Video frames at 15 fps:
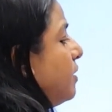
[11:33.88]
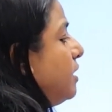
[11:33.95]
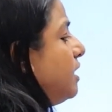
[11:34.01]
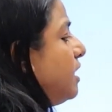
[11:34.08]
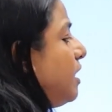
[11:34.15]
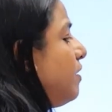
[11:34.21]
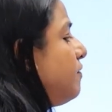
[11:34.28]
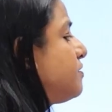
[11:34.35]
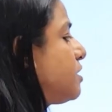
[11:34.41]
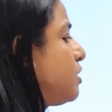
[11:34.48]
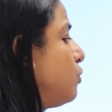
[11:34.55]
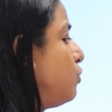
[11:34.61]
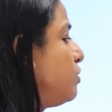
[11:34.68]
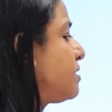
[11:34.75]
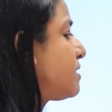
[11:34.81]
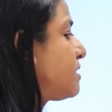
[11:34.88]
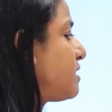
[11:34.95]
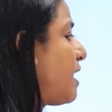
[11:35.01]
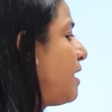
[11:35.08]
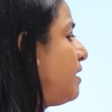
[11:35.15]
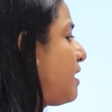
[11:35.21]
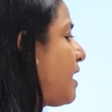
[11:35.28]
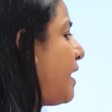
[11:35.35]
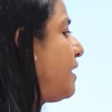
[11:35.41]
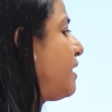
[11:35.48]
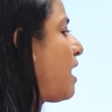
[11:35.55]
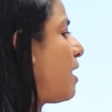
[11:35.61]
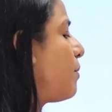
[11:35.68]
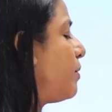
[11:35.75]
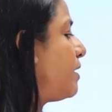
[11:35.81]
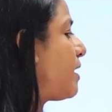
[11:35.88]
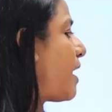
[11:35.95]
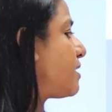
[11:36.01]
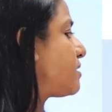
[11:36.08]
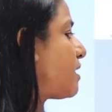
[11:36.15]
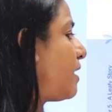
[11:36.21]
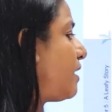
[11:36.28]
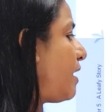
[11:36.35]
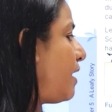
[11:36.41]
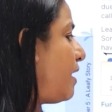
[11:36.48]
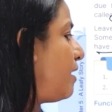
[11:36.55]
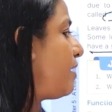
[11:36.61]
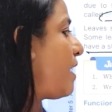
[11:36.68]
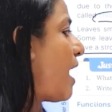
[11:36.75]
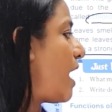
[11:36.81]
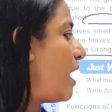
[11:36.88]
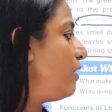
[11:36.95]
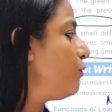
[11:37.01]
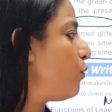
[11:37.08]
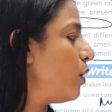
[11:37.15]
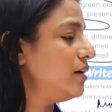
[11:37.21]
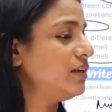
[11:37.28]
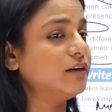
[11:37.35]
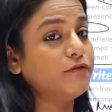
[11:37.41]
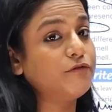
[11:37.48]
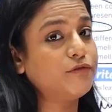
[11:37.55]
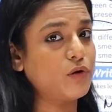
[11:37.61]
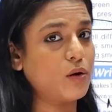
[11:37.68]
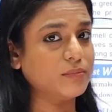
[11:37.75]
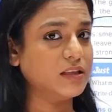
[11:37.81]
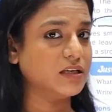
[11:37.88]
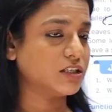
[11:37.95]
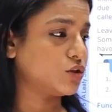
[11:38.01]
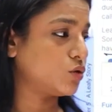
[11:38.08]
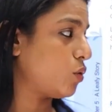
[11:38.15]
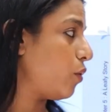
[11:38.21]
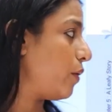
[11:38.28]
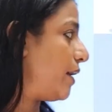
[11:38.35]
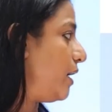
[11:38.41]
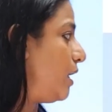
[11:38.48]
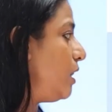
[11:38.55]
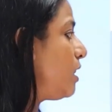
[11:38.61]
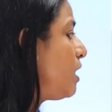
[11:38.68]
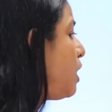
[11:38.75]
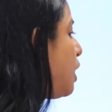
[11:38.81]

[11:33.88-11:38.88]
the leaves use sunlight, carbon dioxide, air and water from the soil